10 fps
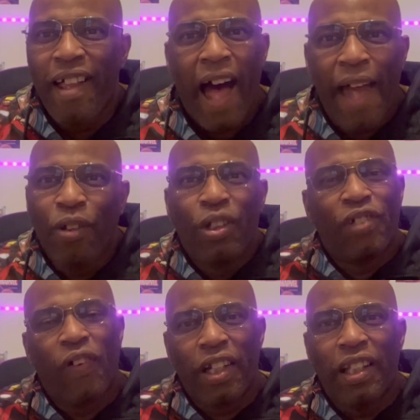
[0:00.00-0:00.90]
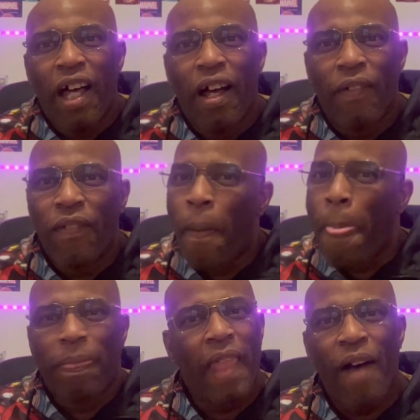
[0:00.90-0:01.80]
I do this for the love,
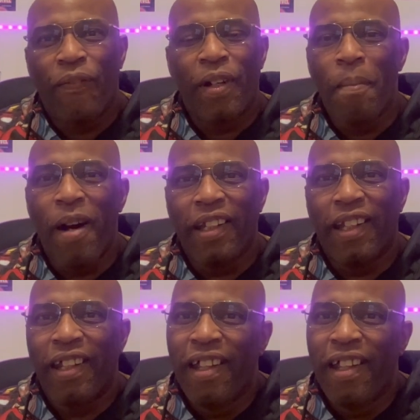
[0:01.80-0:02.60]
not for the money.